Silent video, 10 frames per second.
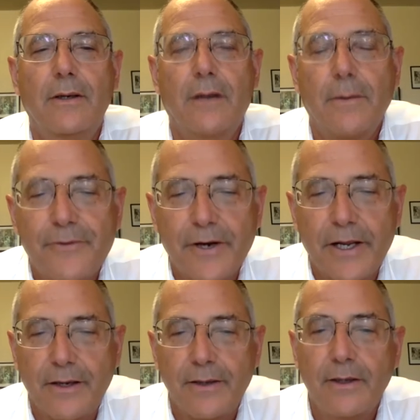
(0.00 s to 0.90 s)

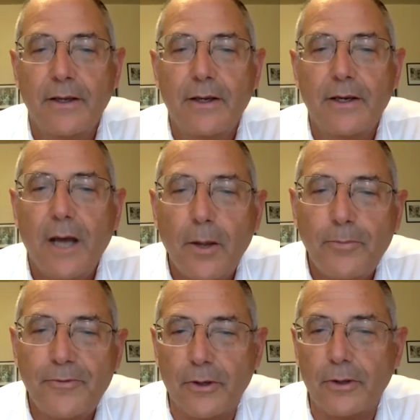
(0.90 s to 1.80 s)
comforting,
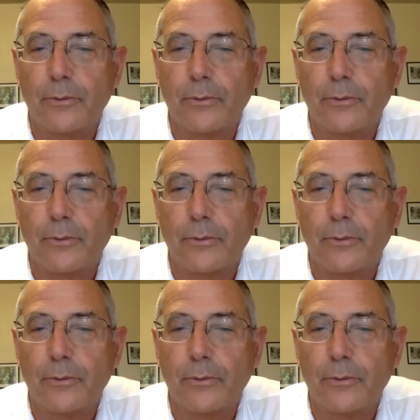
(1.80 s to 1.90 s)
helpful